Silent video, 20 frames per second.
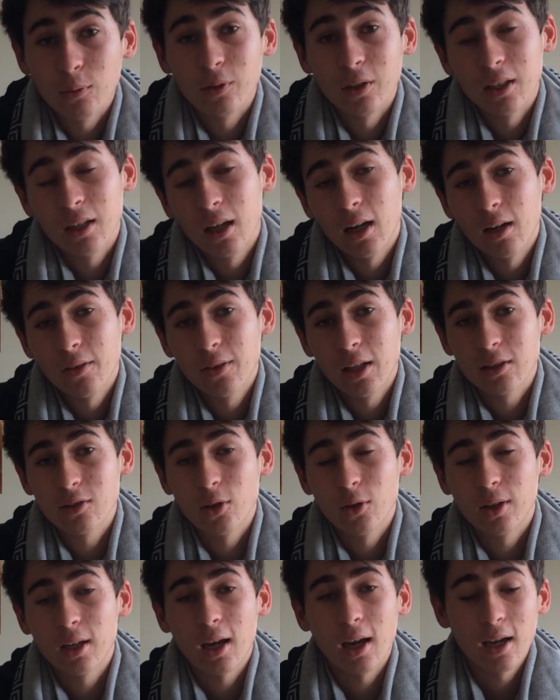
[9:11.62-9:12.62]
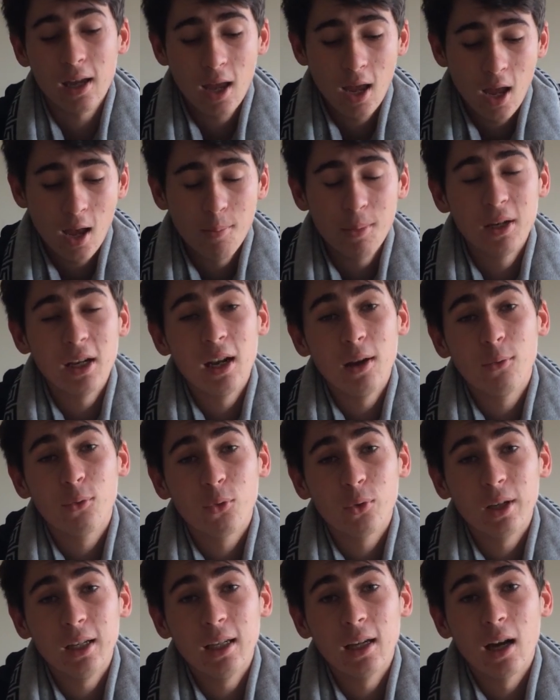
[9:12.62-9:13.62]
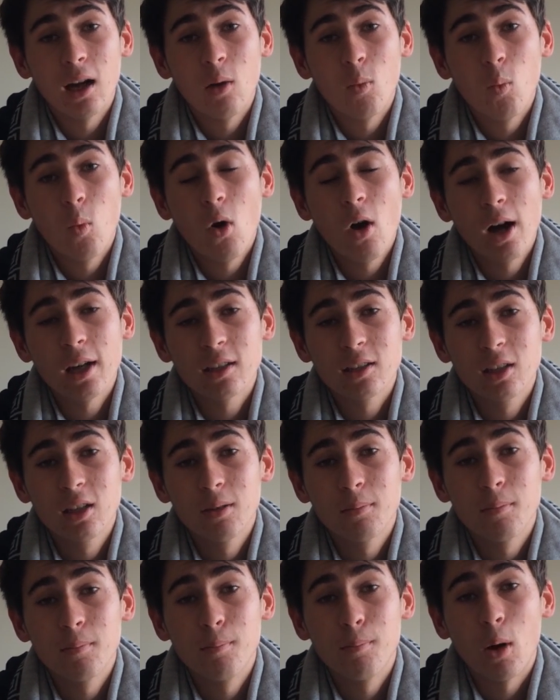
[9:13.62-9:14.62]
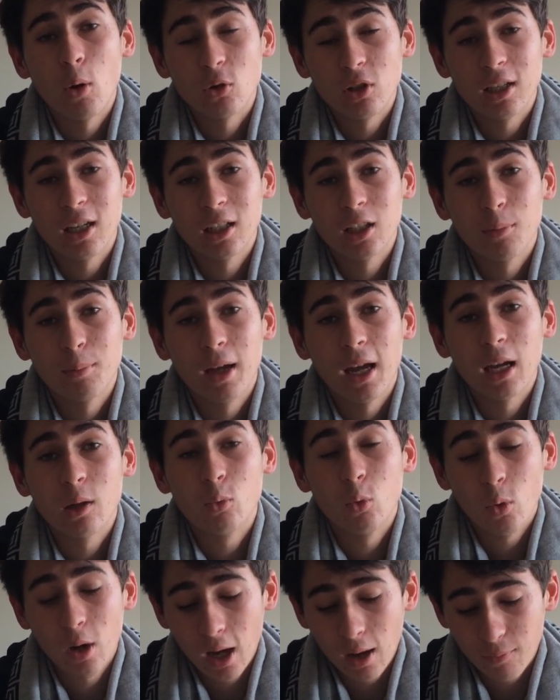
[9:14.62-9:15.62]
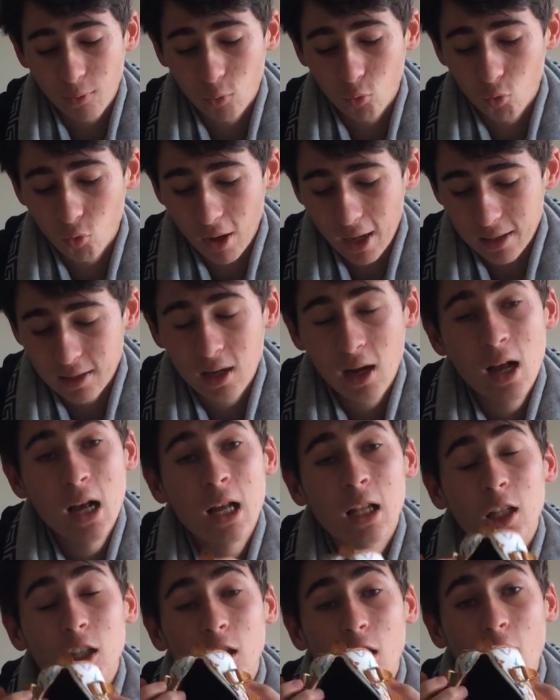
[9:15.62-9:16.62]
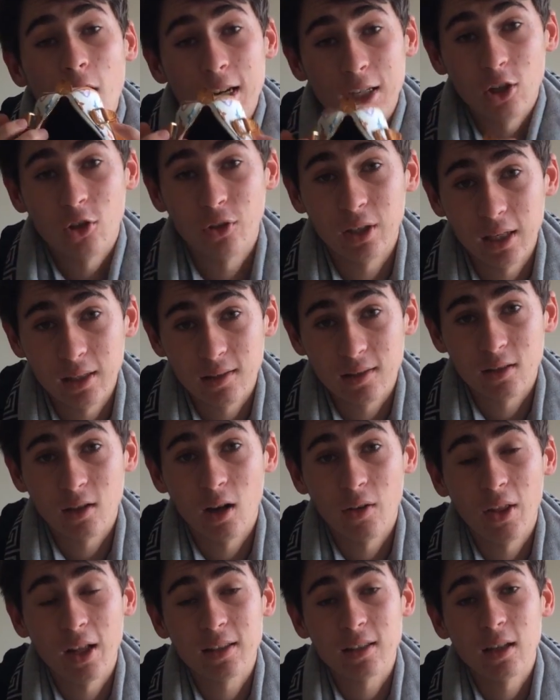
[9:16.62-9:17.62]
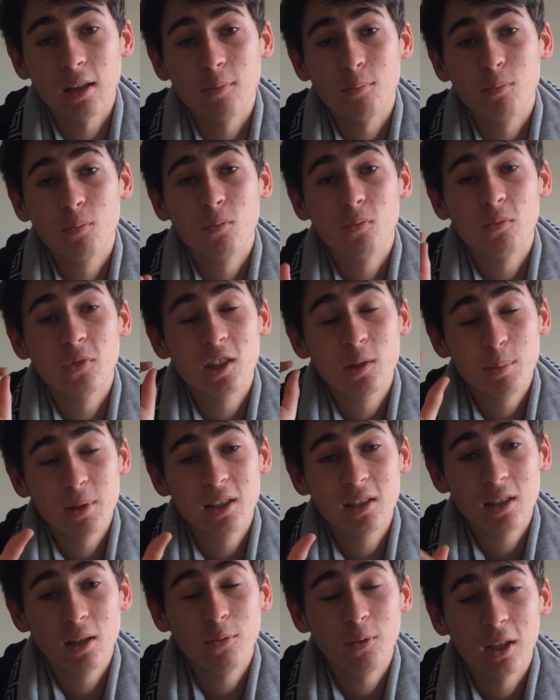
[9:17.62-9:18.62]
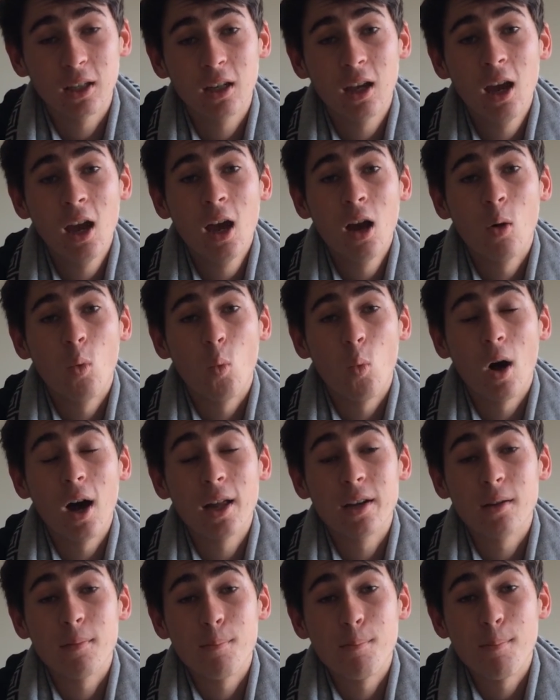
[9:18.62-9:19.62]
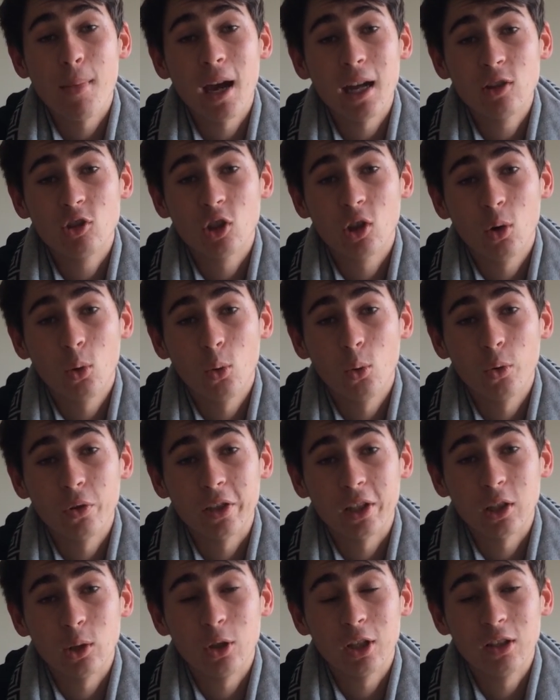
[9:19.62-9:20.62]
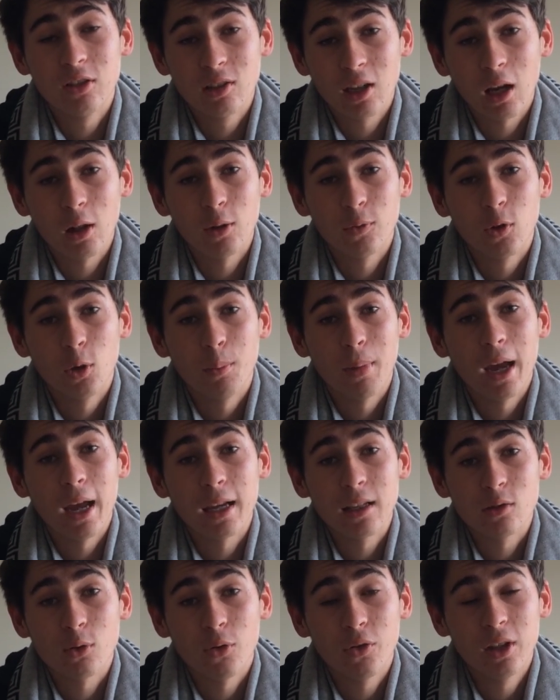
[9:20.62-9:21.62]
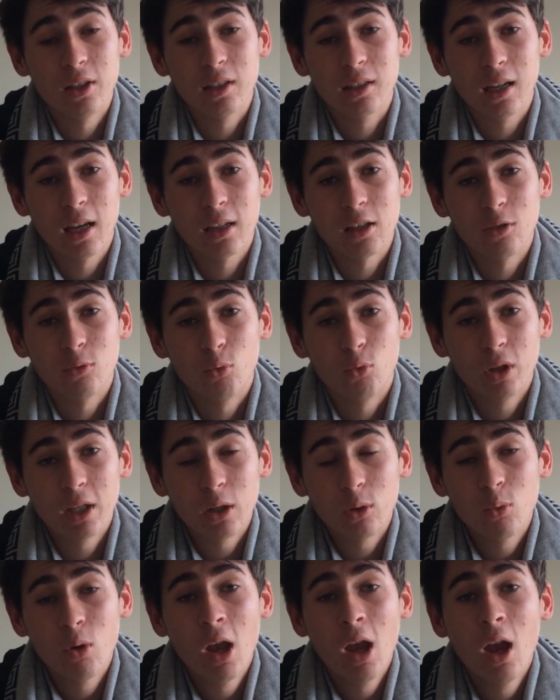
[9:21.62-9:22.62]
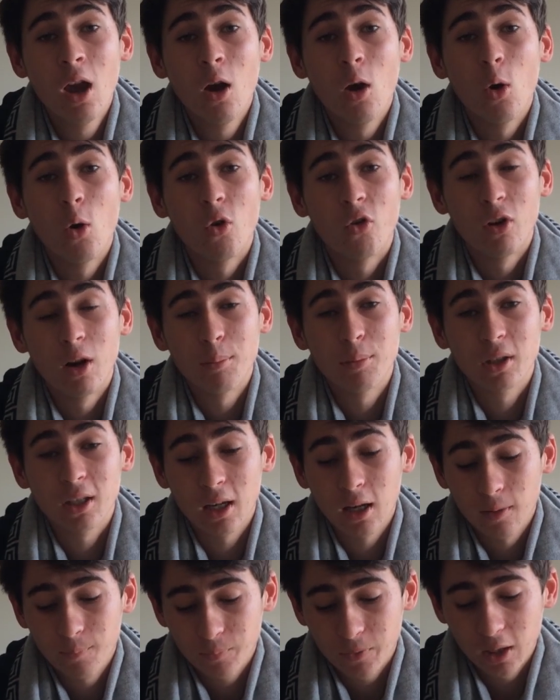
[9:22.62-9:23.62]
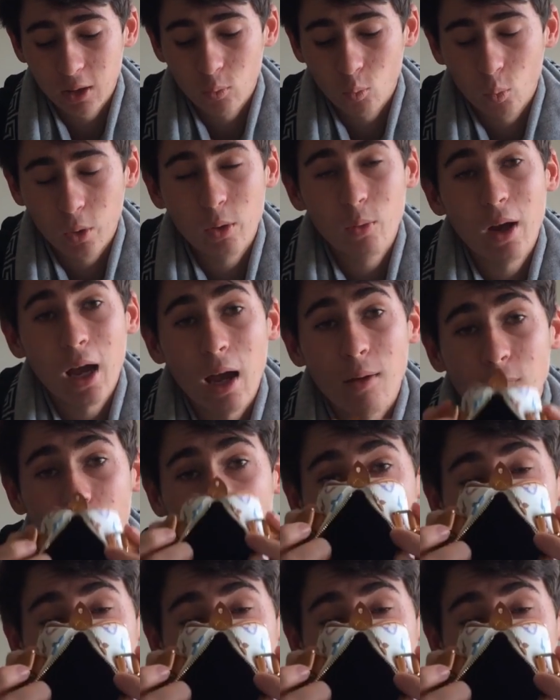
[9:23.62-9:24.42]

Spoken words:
if you can't, that's okay. But every white multicolor bag will have a red lining on the inside. That's specific. One major cause that you can tell if your bag is authenticated real or replica. It will have a